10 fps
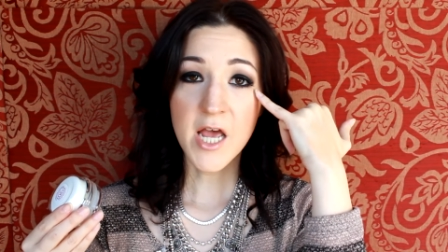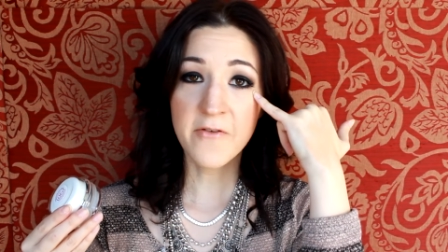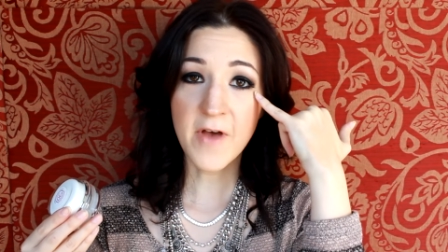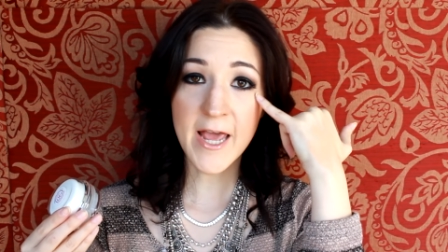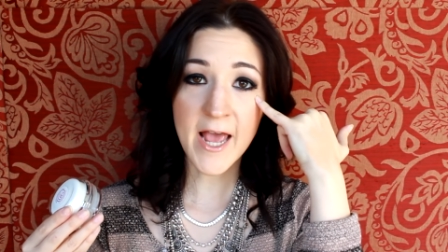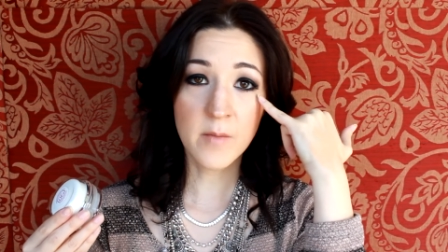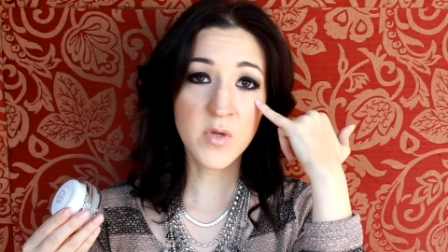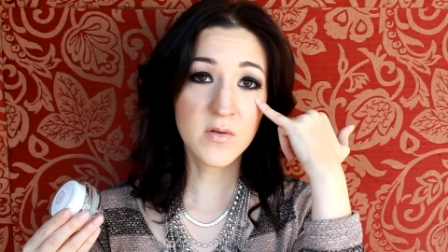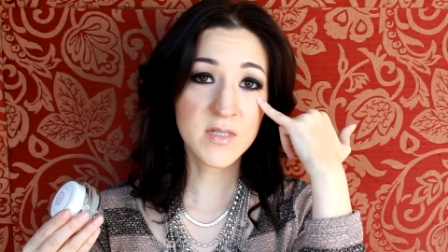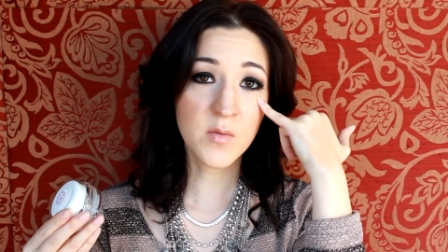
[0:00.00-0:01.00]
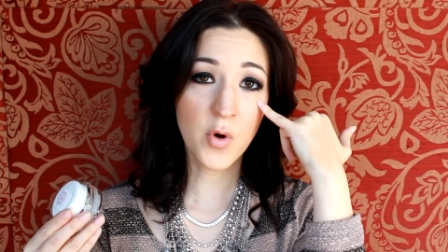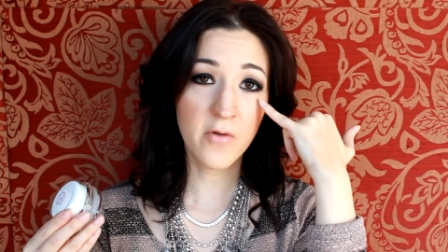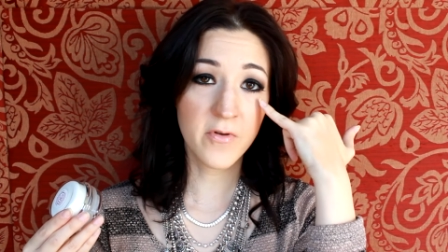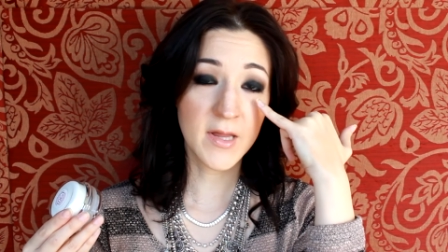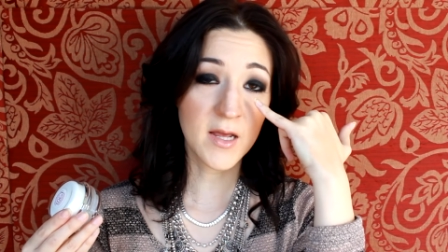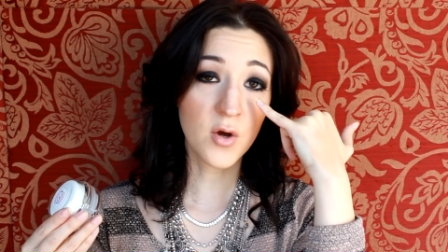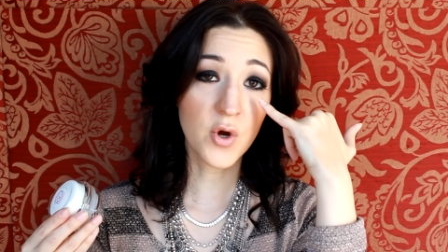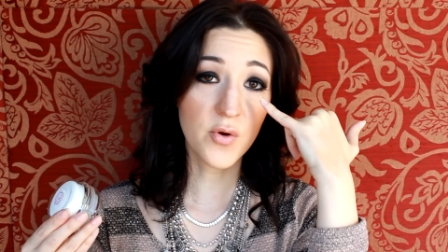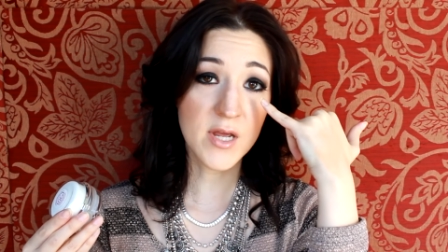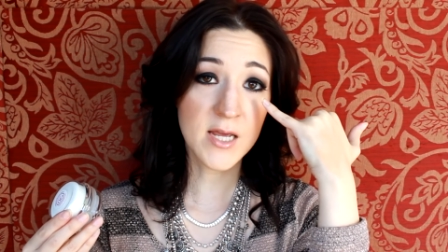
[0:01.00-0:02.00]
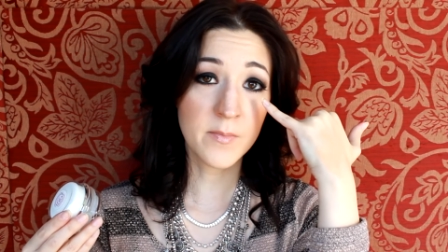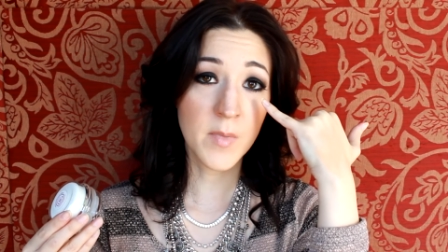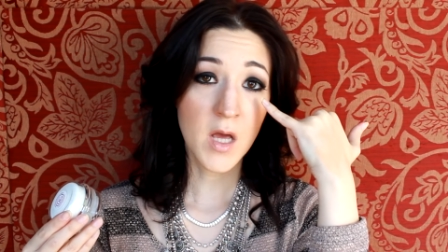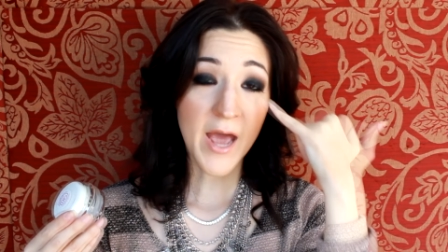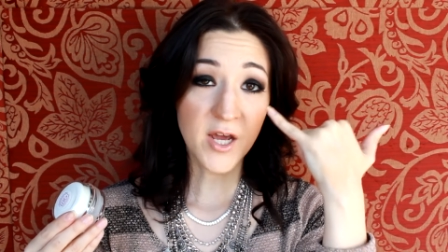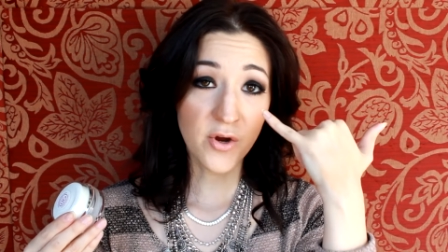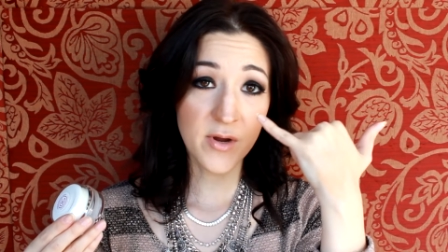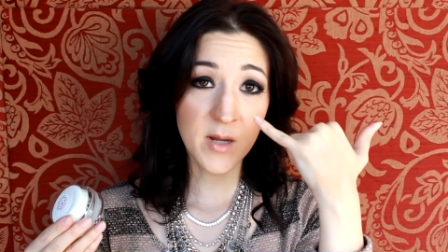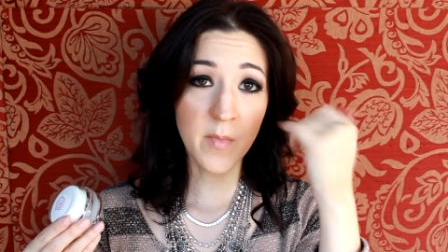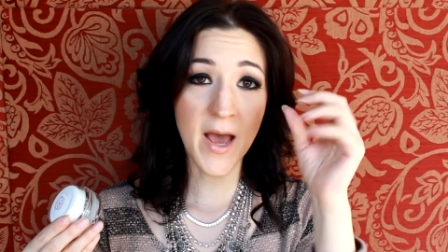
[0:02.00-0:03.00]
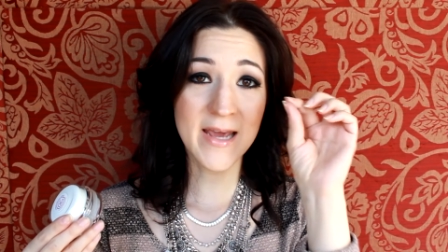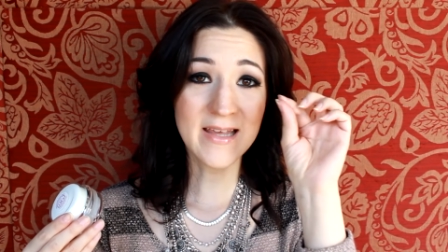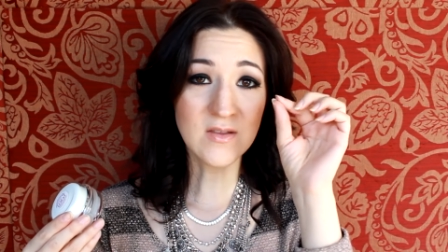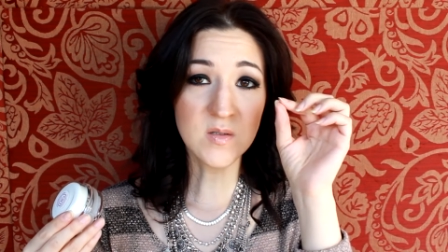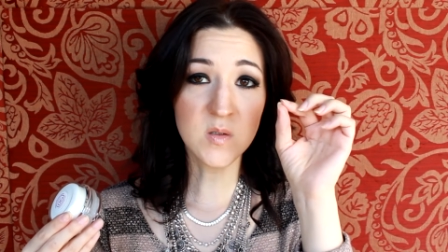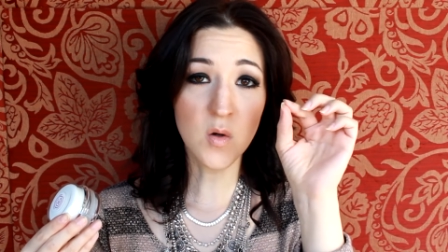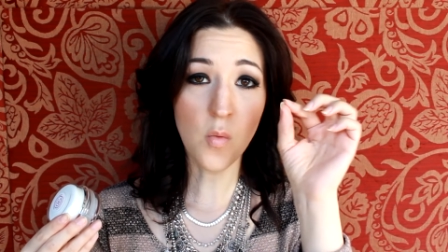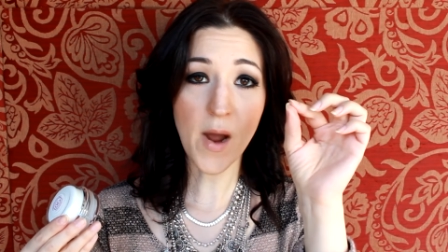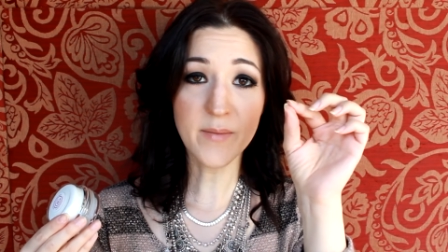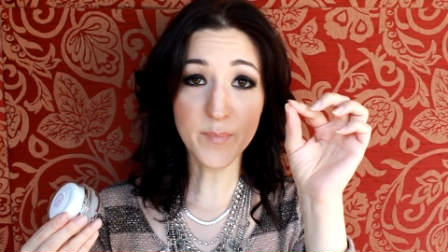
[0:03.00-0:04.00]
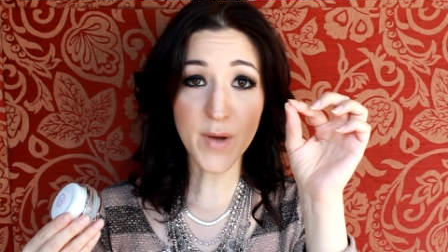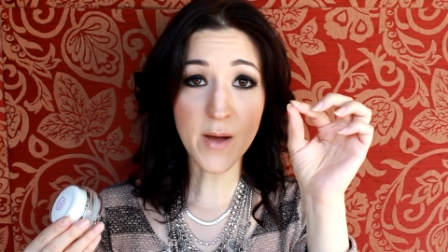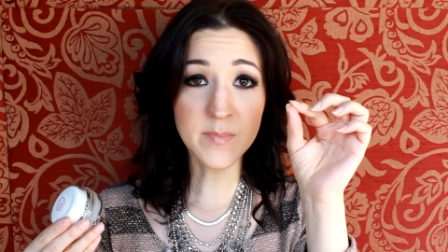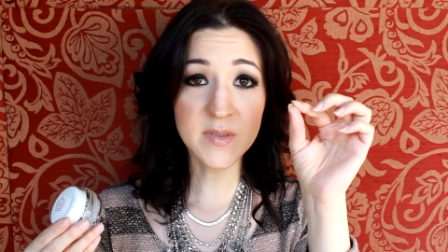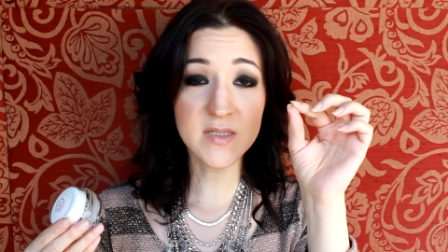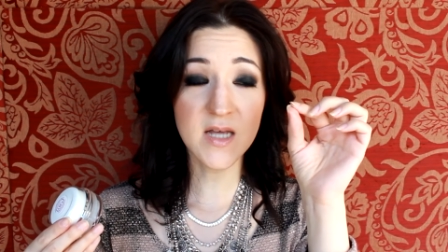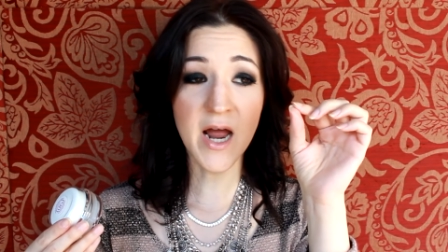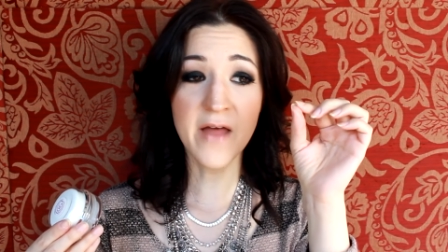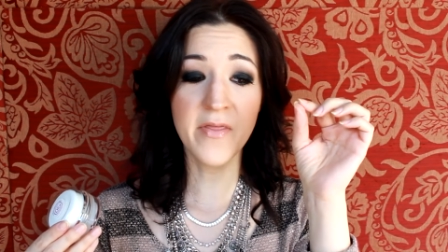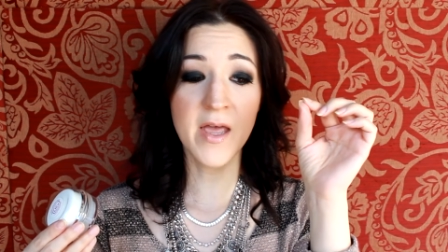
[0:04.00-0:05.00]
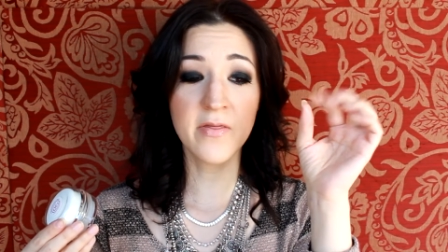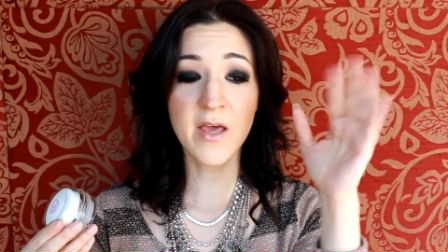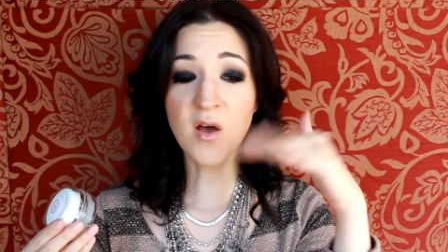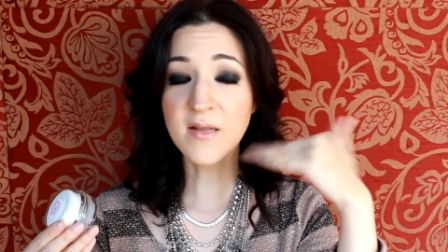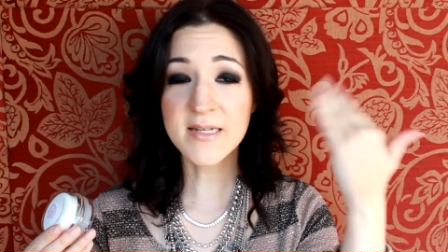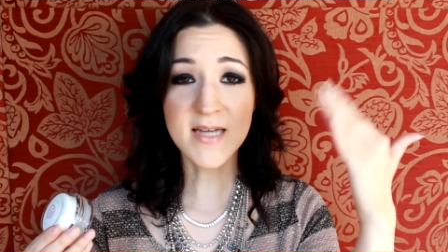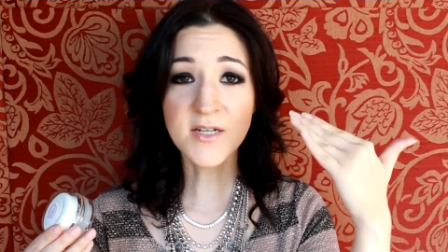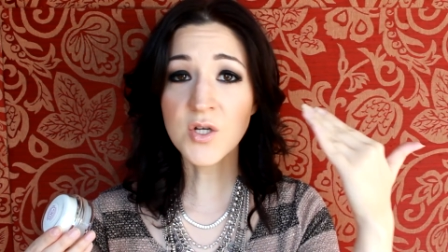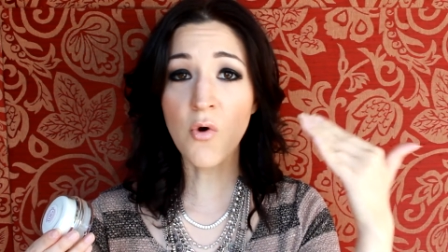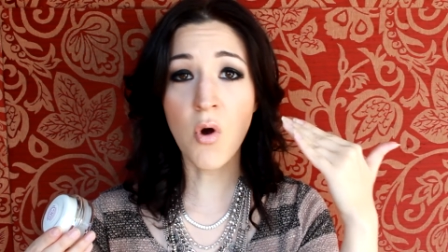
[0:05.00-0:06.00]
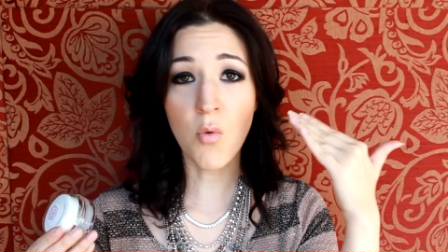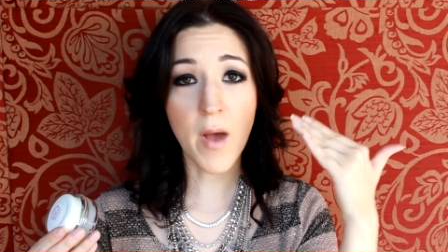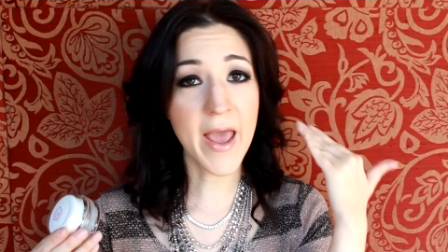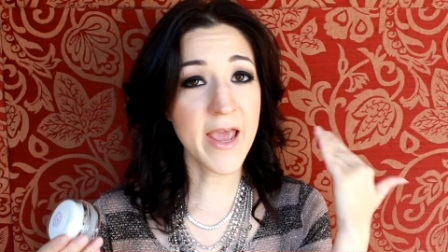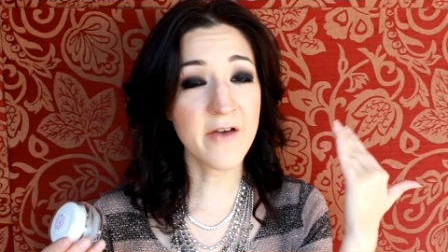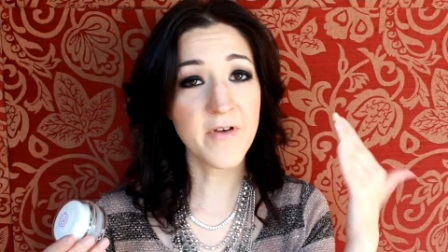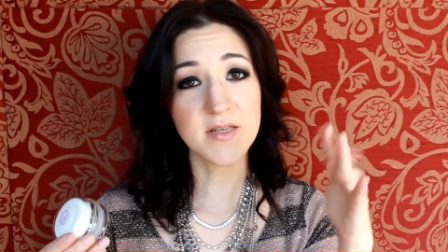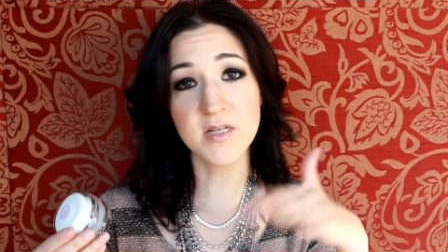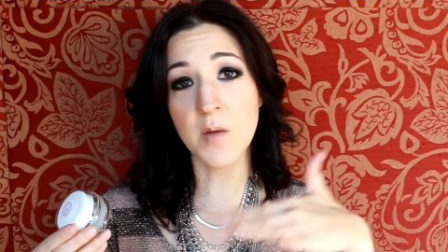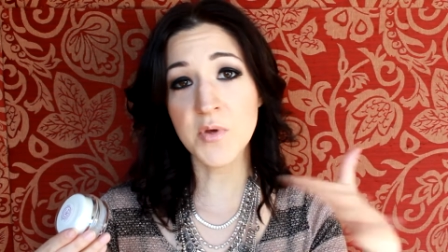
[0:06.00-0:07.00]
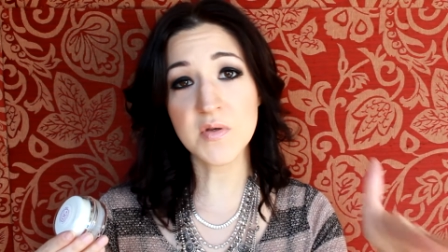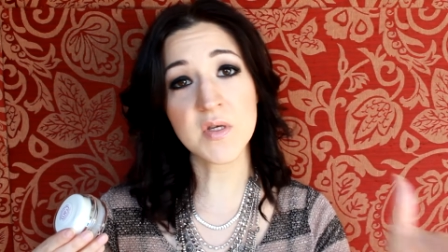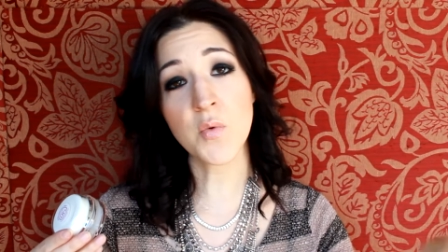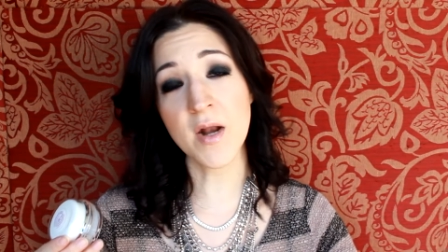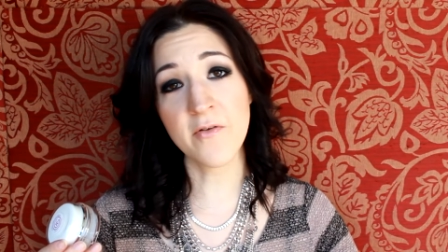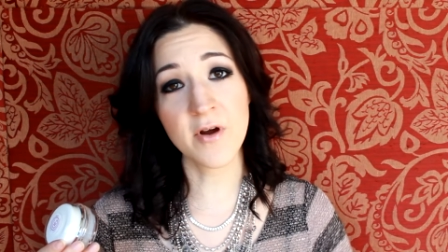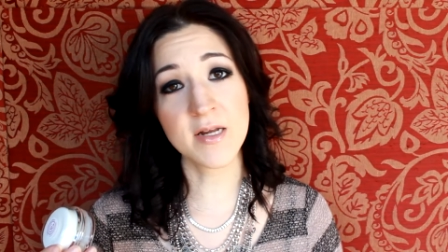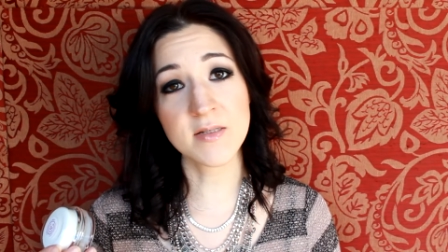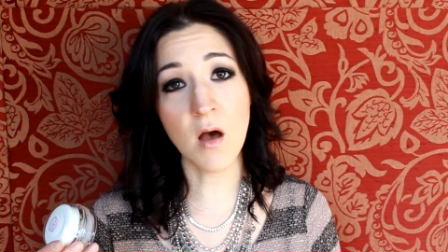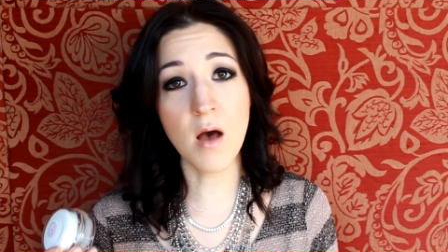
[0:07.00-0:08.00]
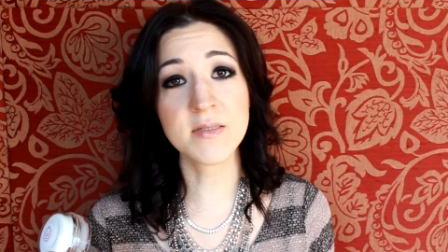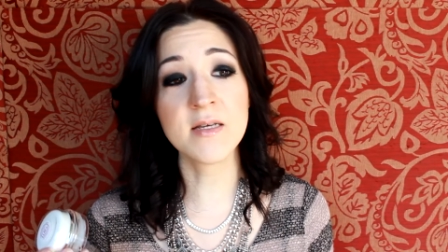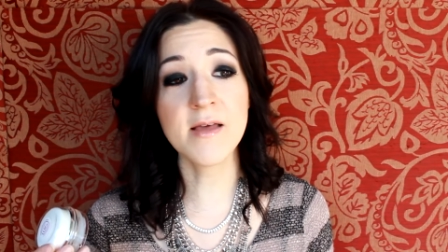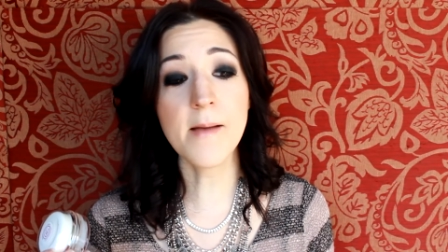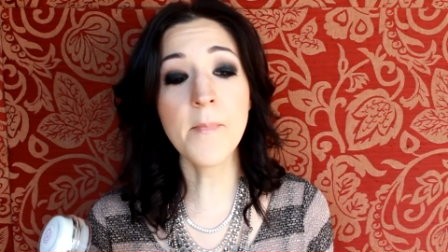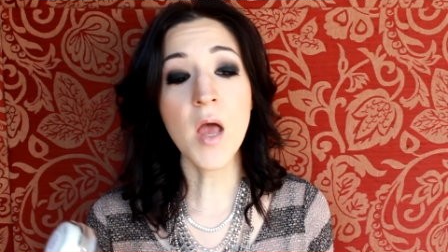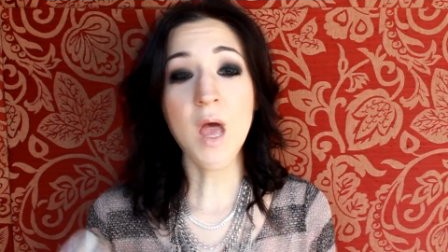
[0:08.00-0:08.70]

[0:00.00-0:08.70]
If I am using more of a, like a cream eye cream, I get those little white bumps and they, they, they tend to go away if I stop using whatever it is causing them.